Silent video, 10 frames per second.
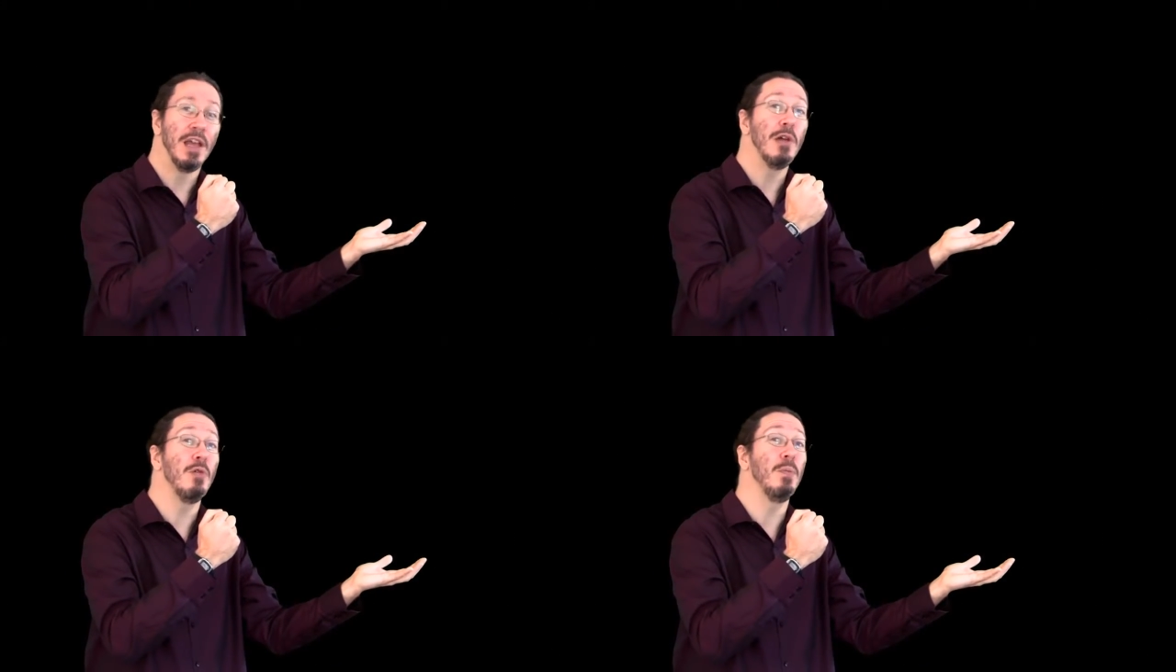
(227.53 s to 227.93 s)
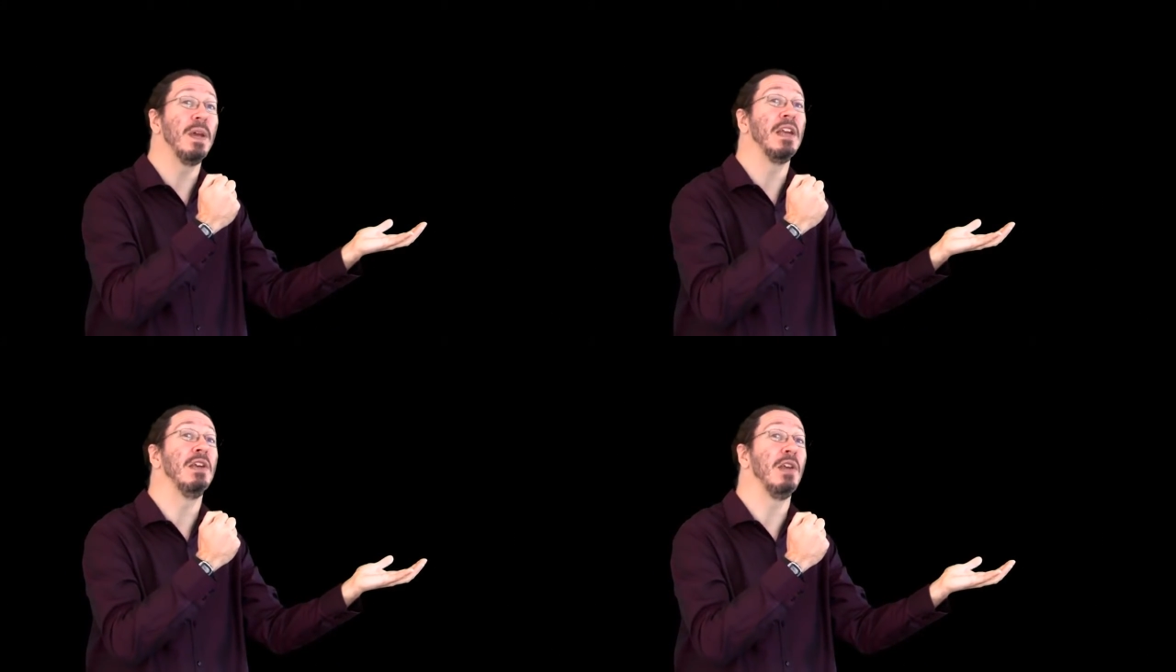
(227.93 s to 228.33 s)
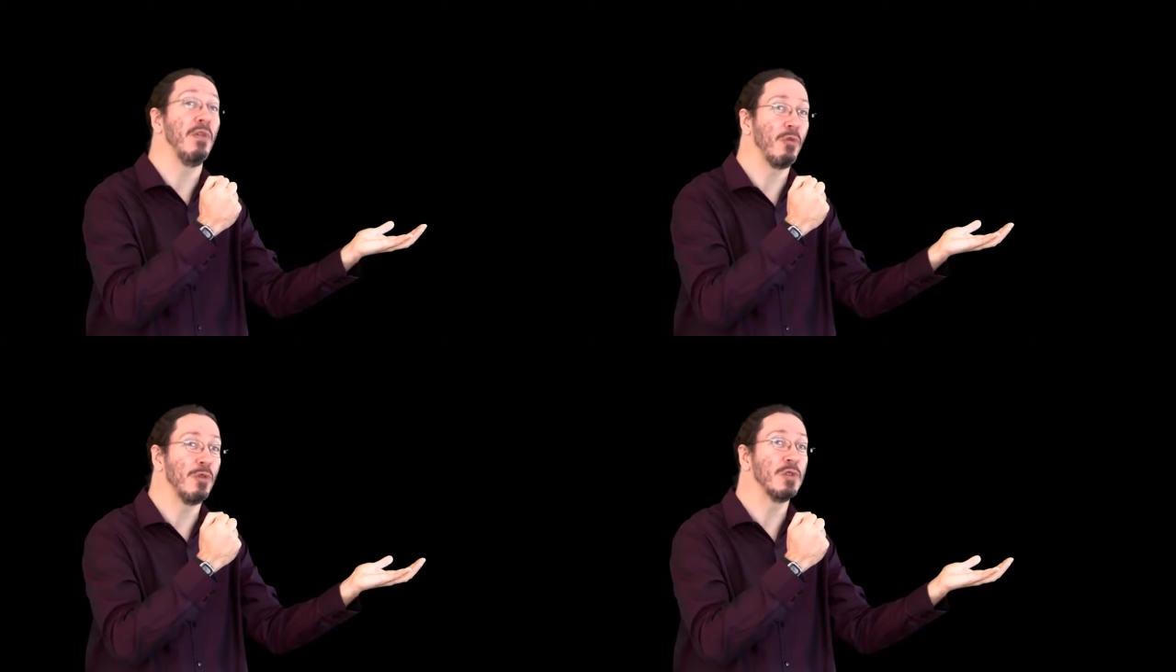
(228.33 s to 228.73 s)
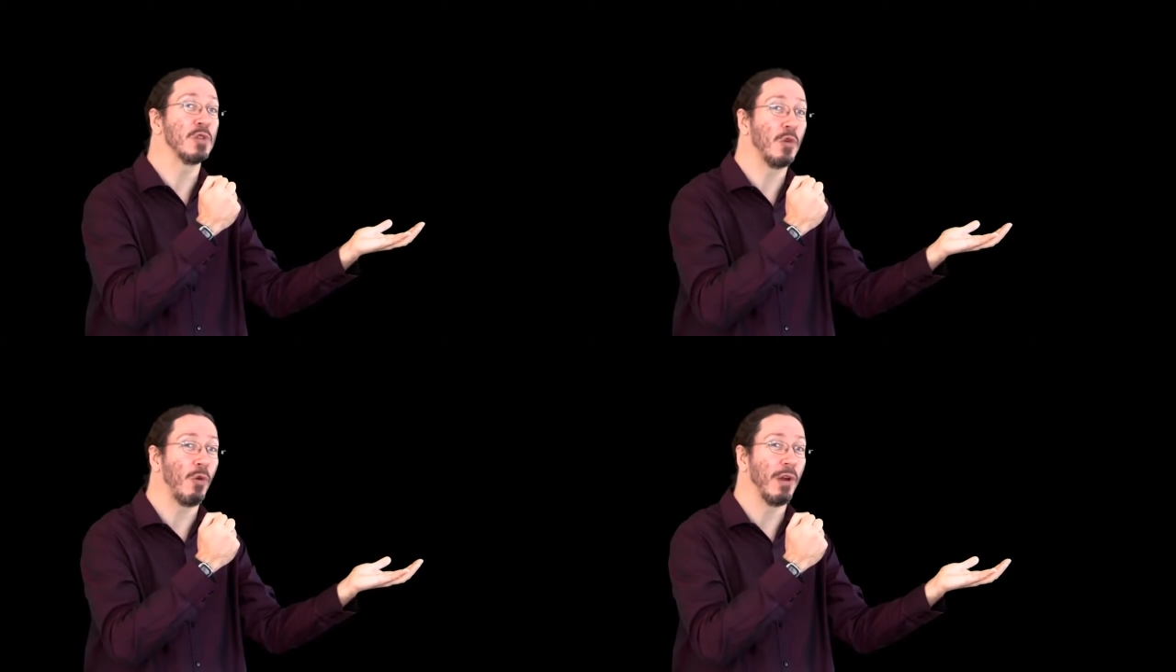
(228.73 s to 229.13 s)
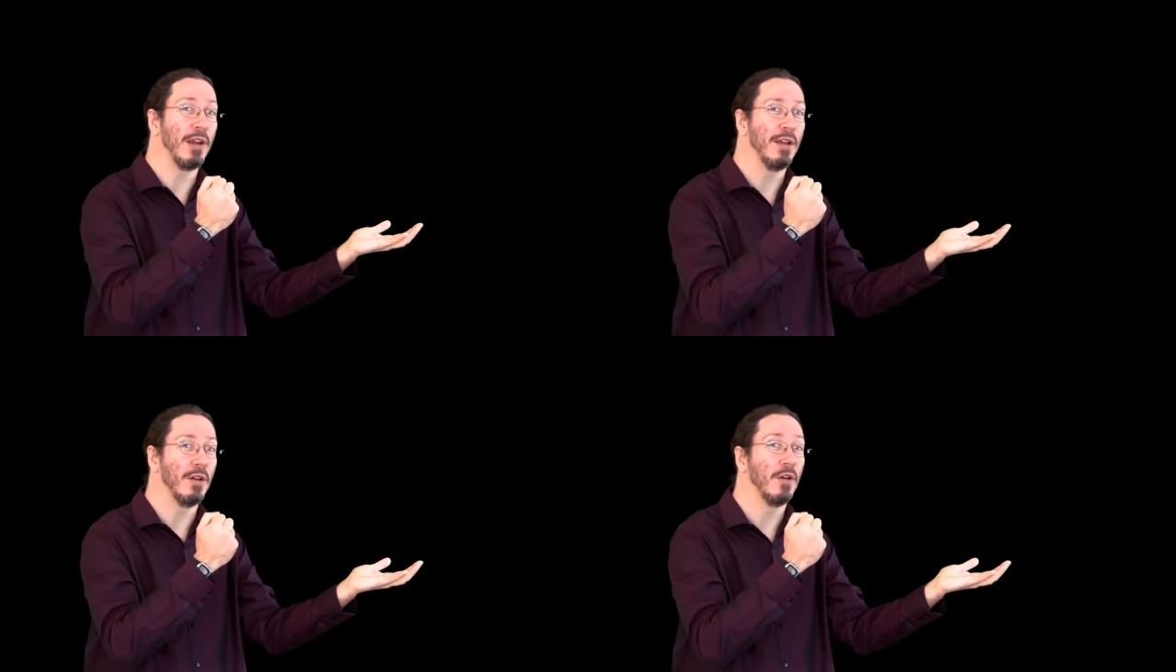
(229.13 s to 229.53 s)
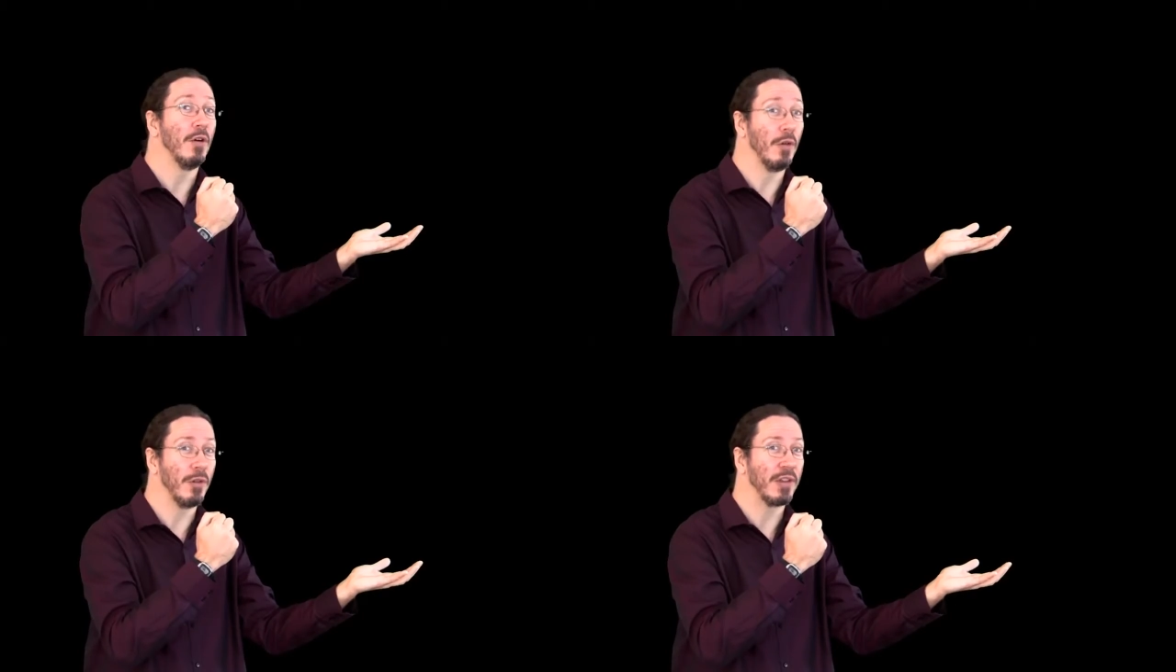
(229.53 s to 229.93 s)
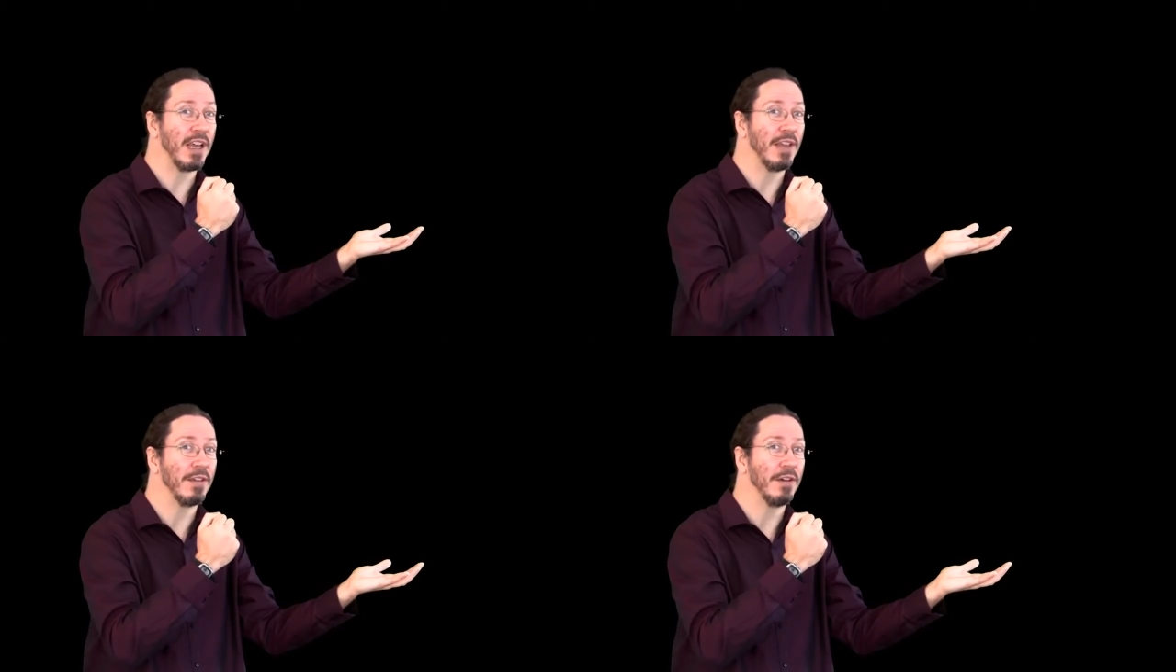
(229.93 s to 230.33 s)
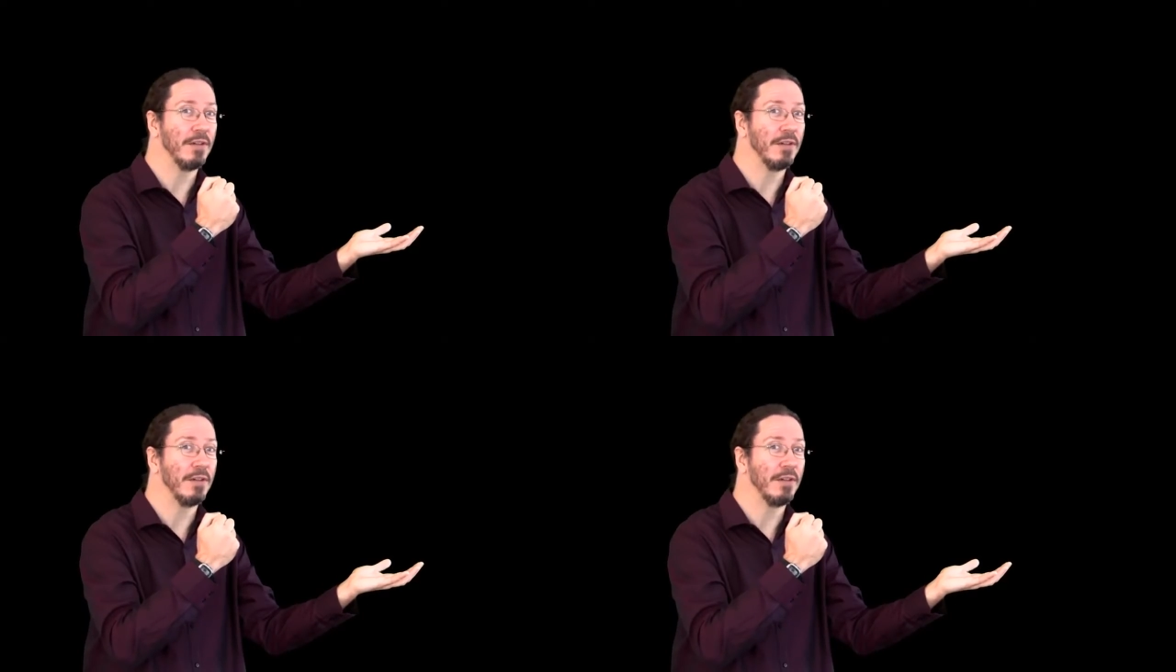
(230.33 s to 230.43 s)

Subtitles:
it would be a different story altogether.